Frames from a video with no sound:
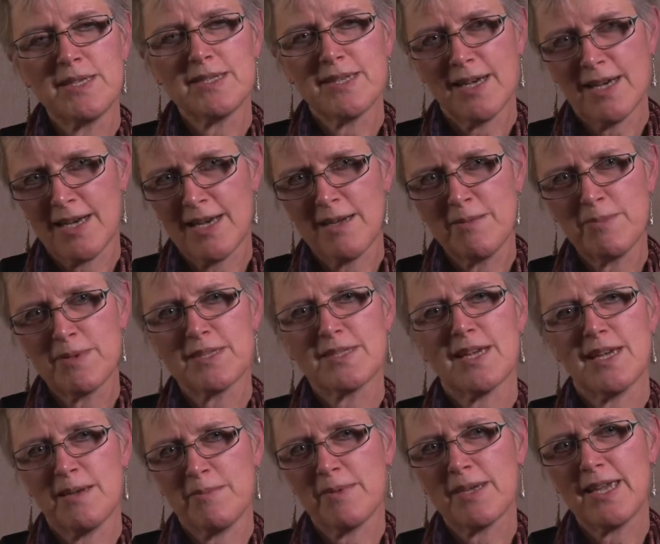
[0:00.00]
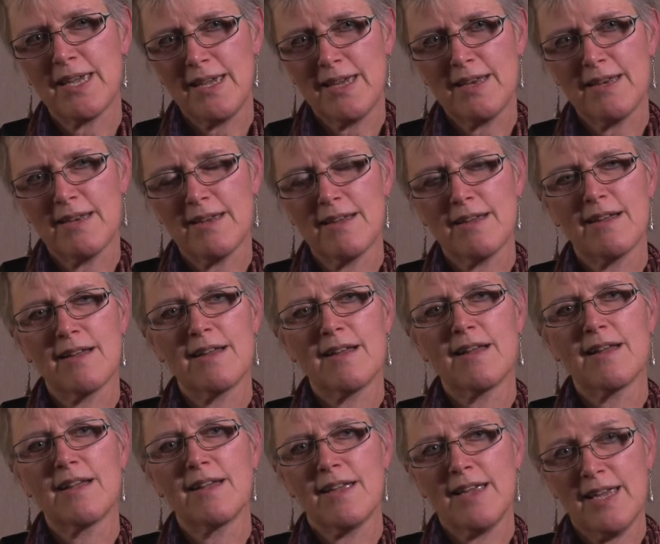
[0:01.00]
me time and time again
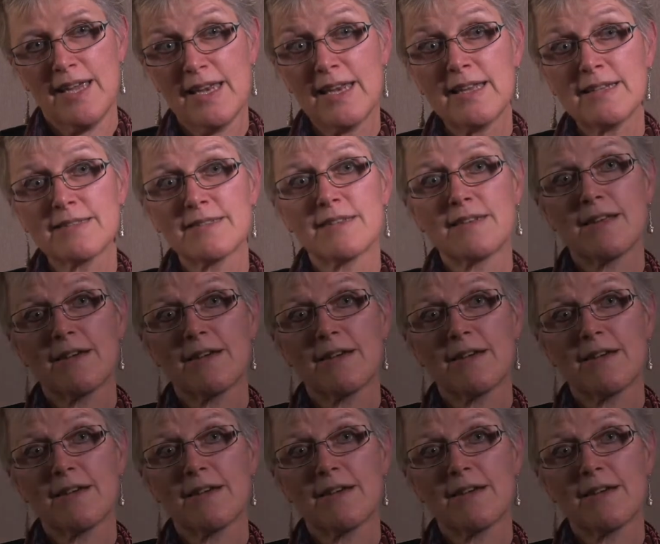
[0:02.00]
it is